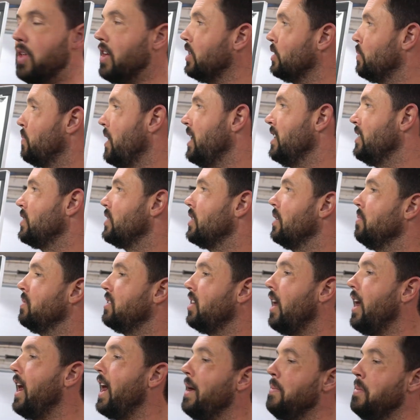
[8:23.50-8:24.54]
there's been some
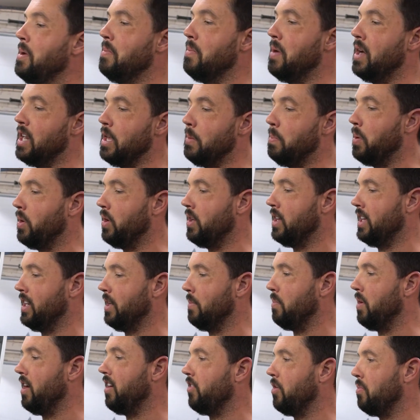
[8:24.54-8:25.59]
time and money put in
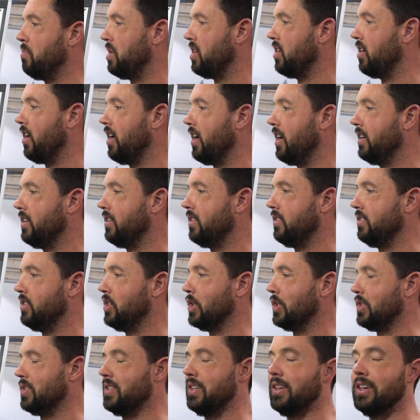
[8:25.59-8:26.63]
above and beyond
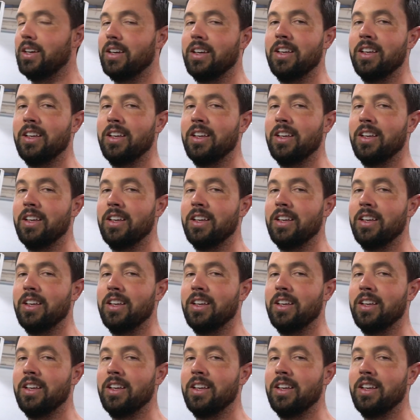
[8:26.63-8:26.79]
just